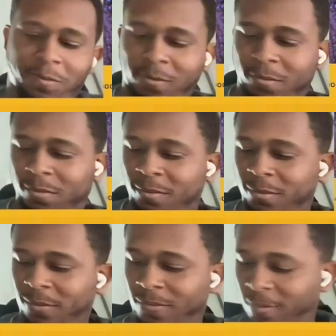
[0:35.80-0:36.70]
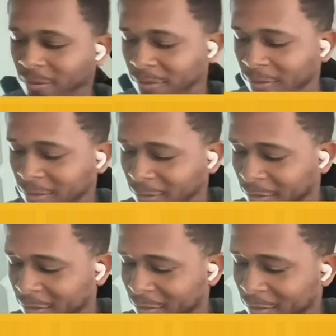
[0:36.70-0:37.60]

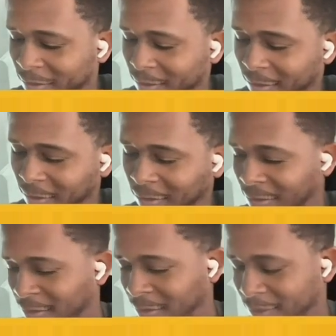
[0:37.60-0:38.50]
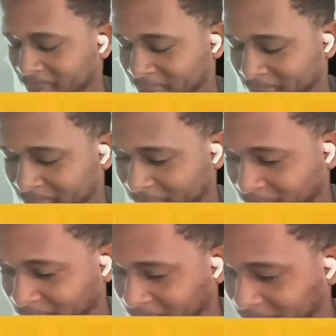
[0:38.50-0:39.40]

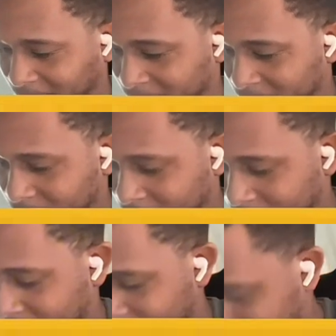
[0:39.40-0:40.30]
No words are spoken by the person on screen.